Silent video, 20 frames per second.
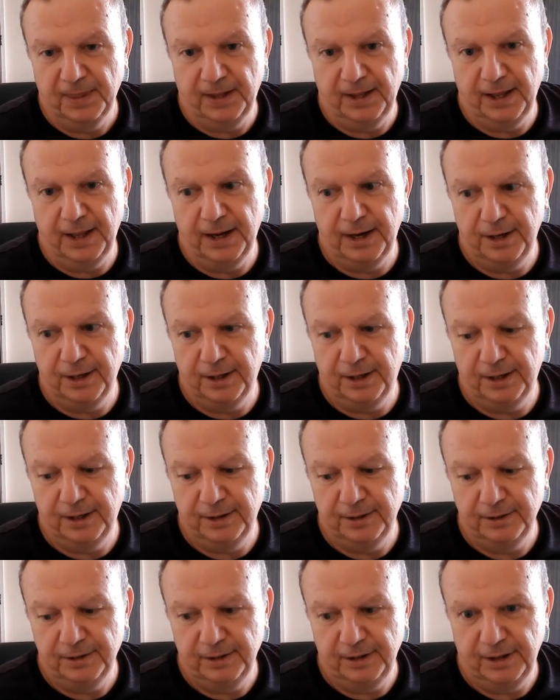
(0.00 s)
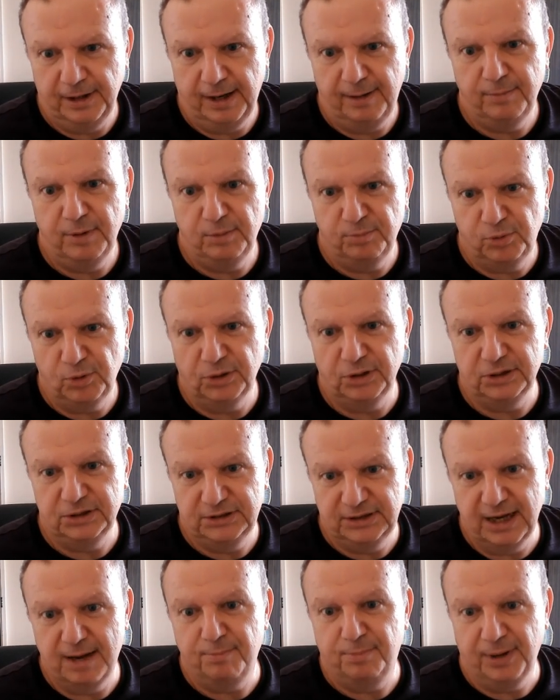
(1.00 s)
and I'm in pretty good
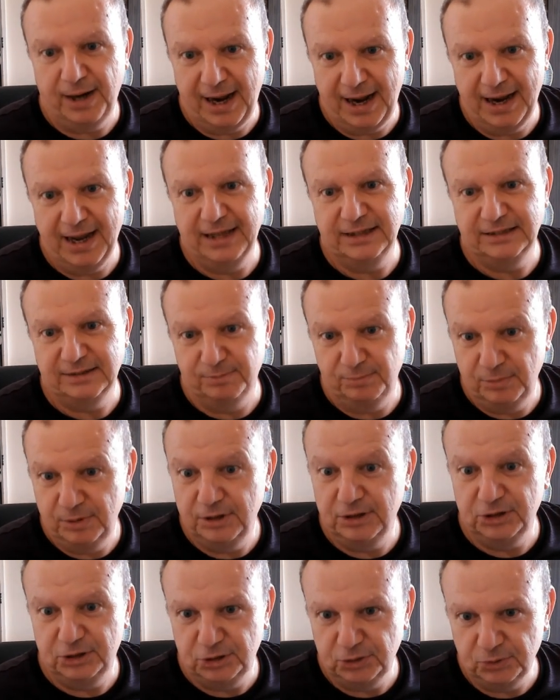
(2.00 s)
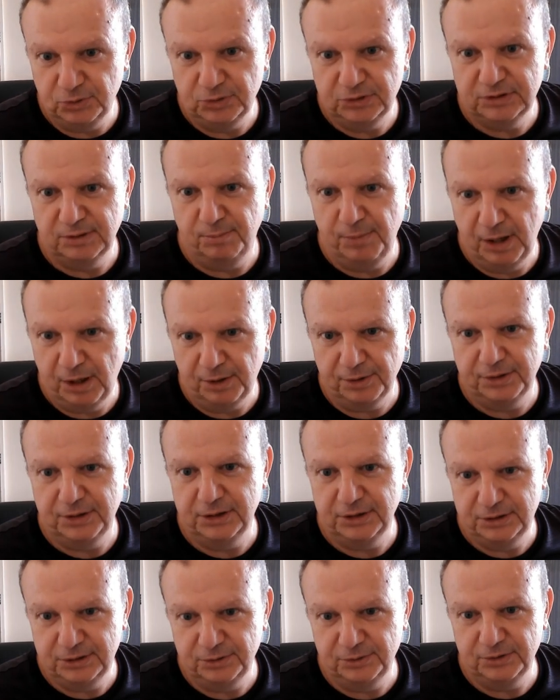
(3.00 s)
shape, but I had some issues, some health
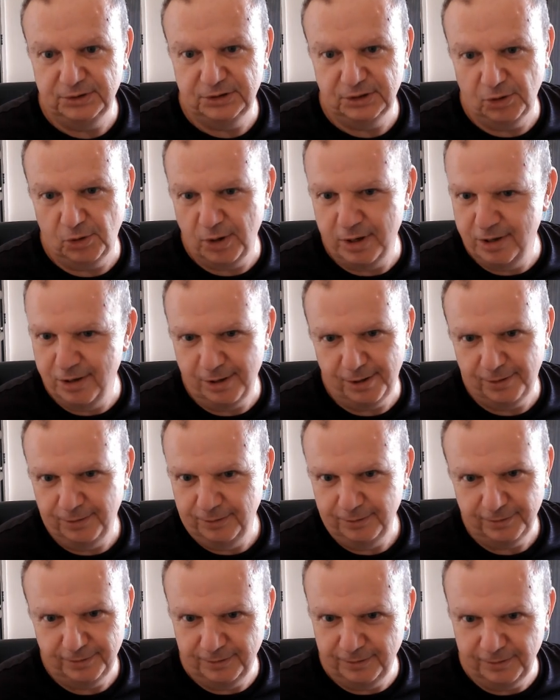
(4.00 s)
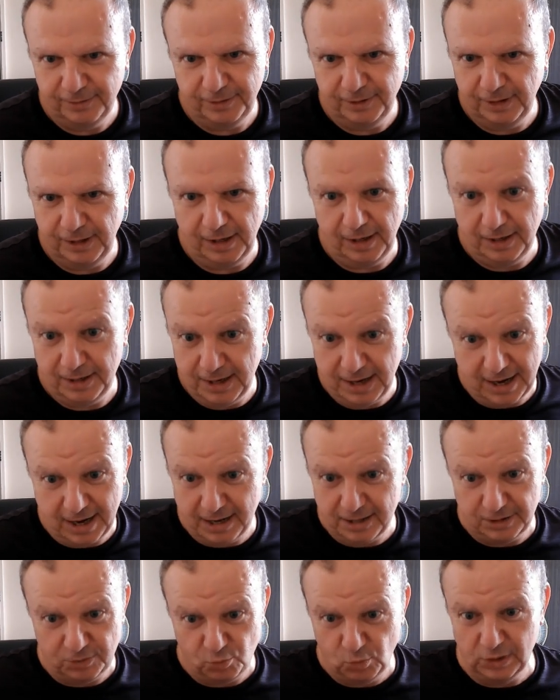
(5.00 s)
issues, so, you know,
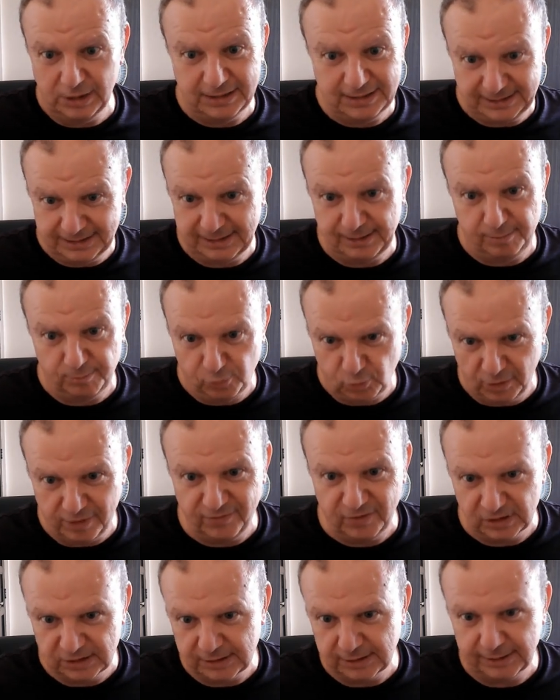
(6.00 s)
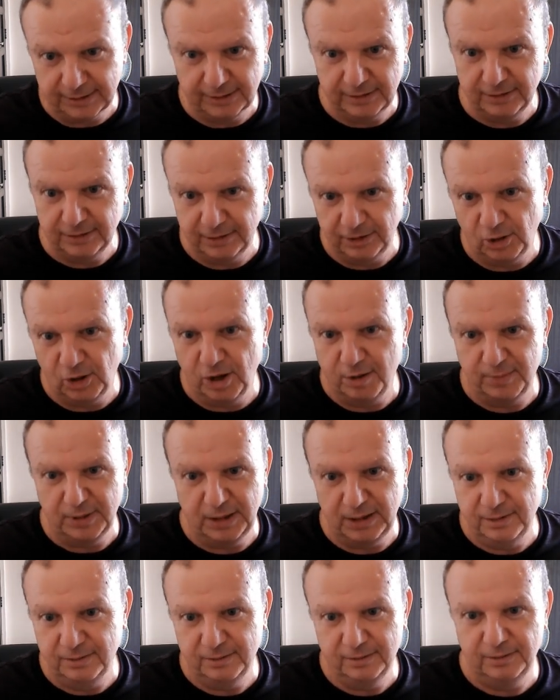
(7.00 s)
and really didn't previously, you know what I
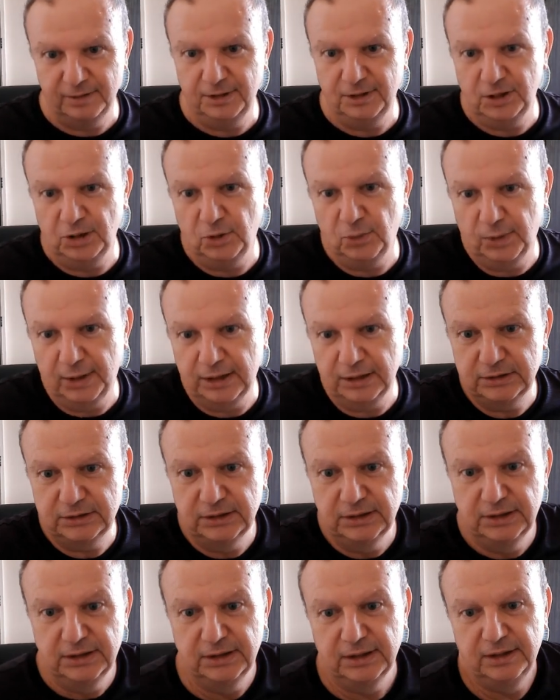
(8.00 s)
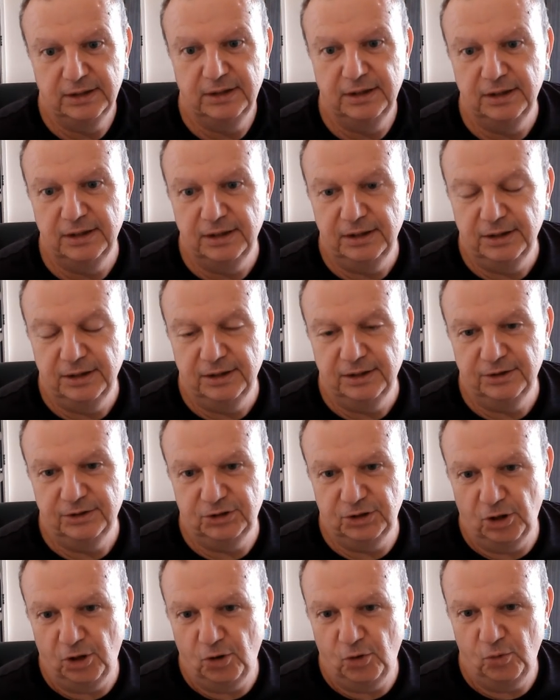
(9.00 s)
mean, in the U.S.,
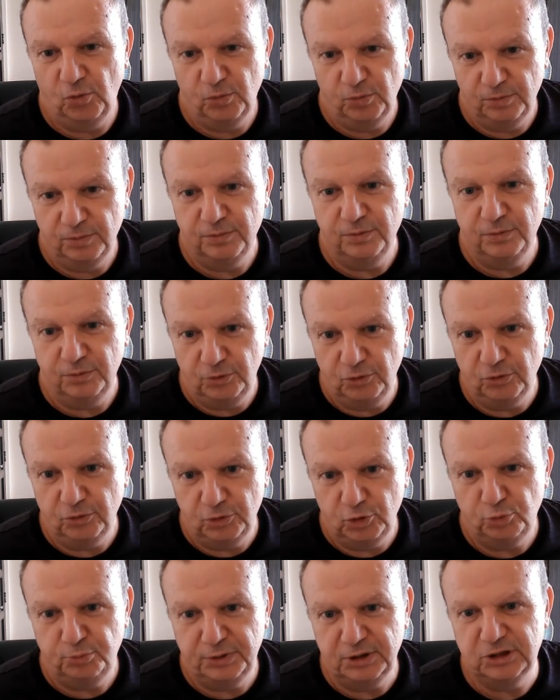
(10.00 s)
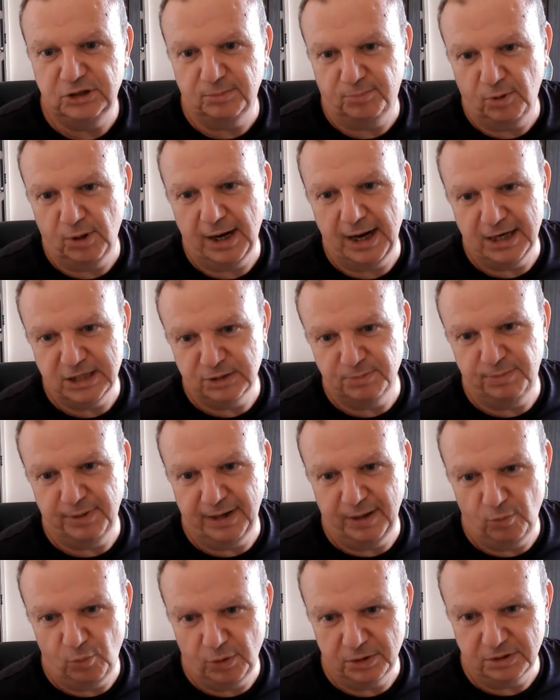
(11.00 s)
so you'll be surprised
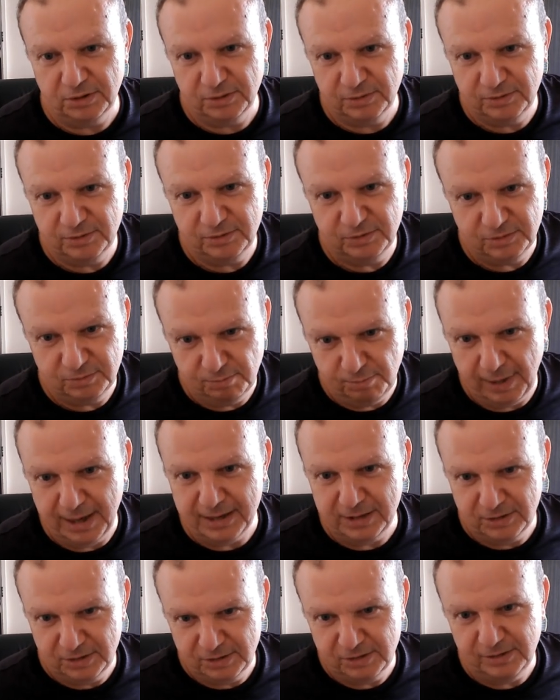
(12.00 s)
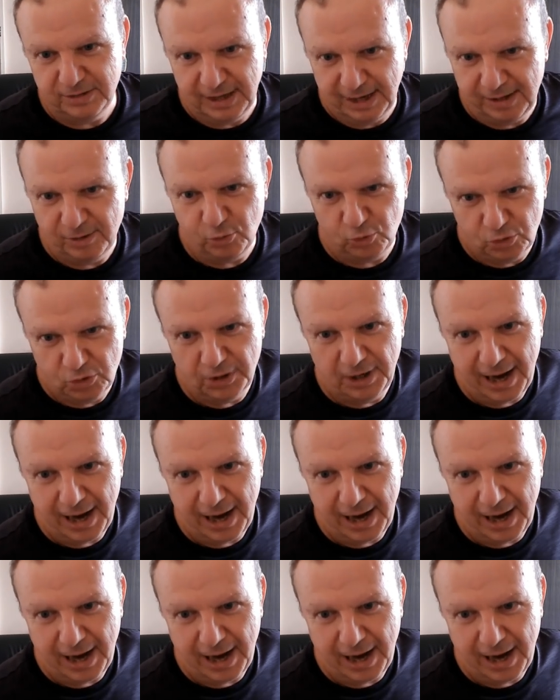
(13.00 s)
by what could